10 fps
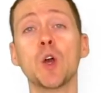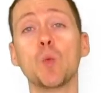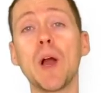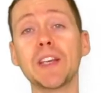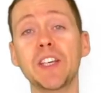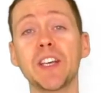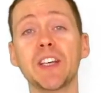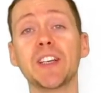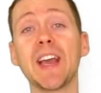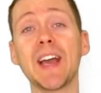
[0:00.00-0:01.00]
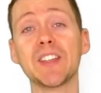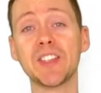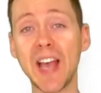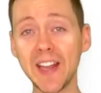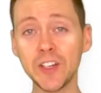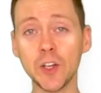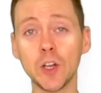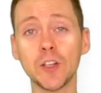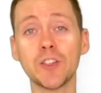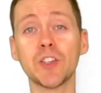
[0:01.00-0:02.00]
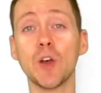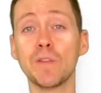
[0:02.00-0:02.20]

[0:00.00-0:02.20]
where you can get ten dollars of